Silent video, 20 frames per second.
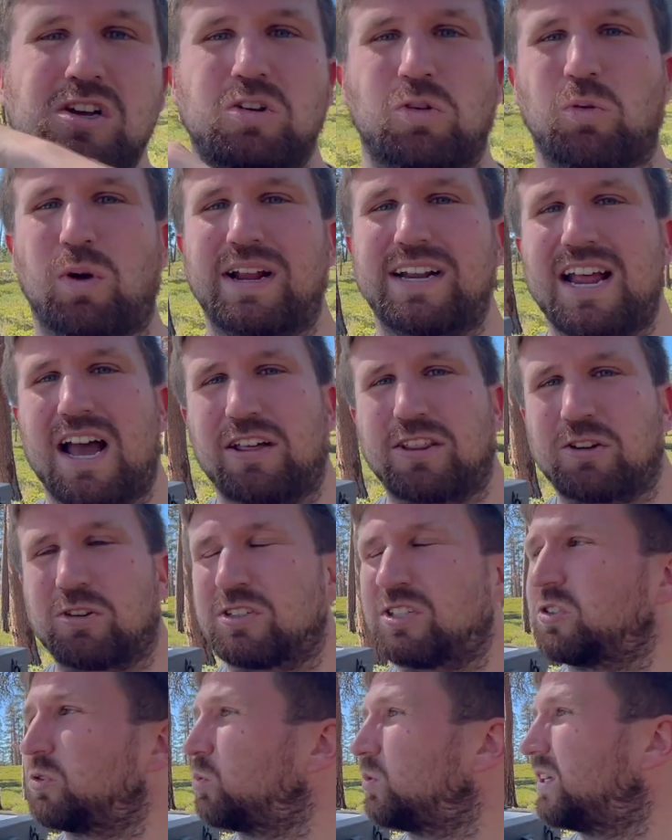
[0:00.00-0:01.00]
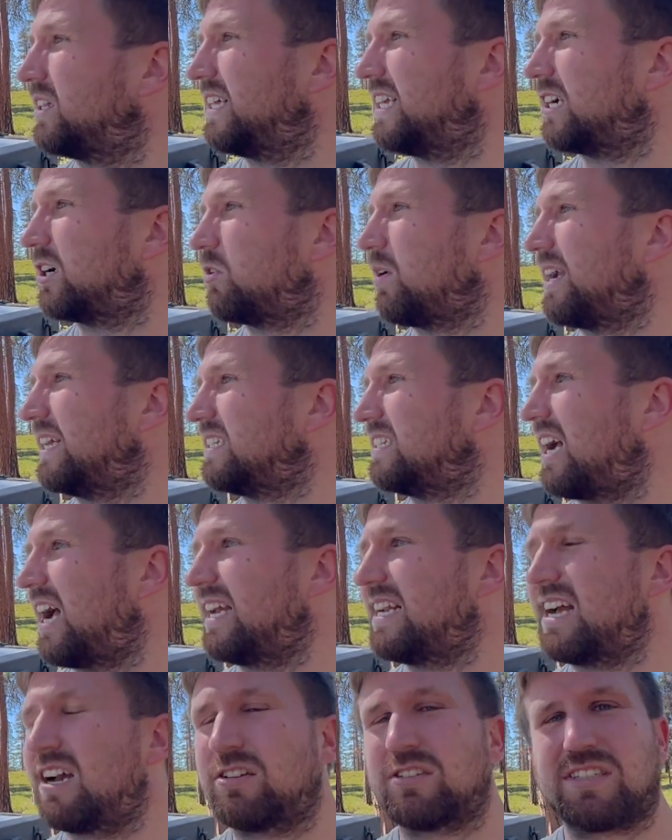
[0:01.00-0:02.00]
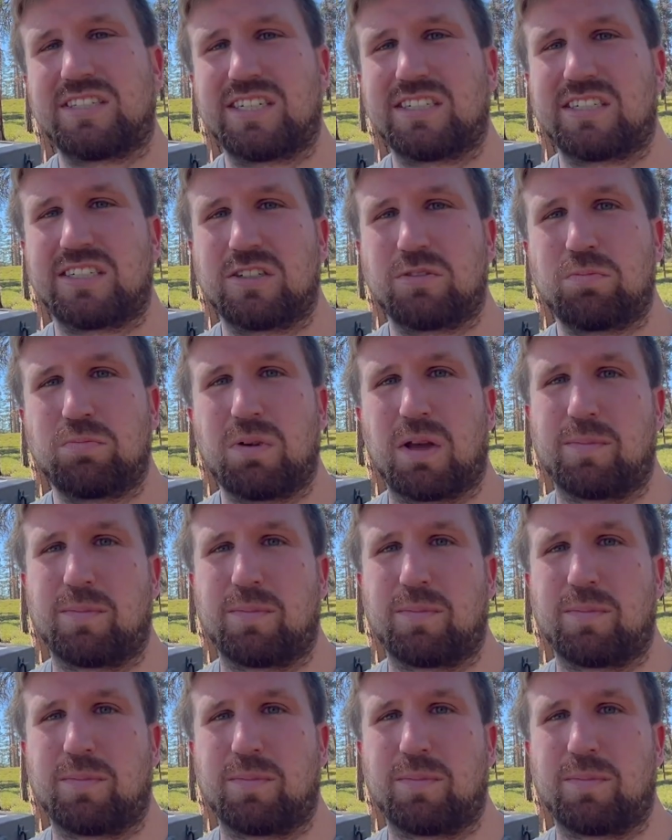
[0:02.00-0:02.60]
Right now there isn't really a great tie-down system.